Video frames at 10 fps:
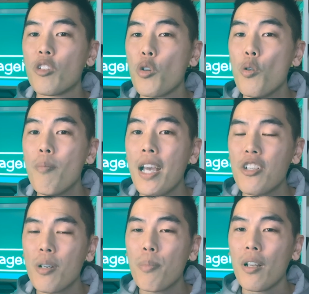two
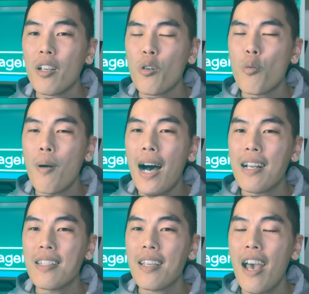major political
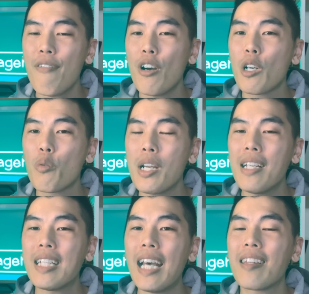parties have
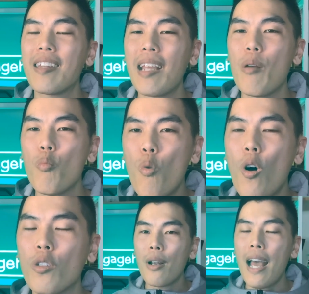agreed that they
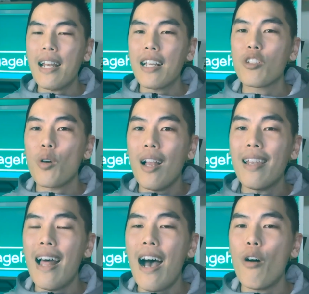want planning to
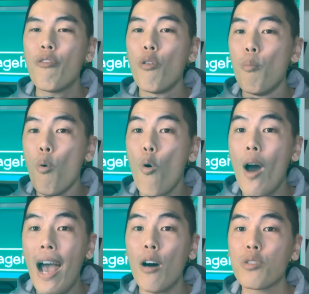allow for more
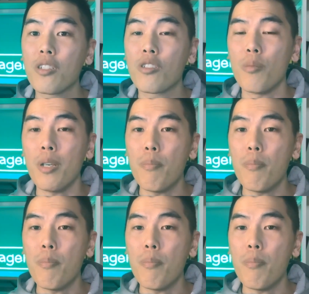houses to be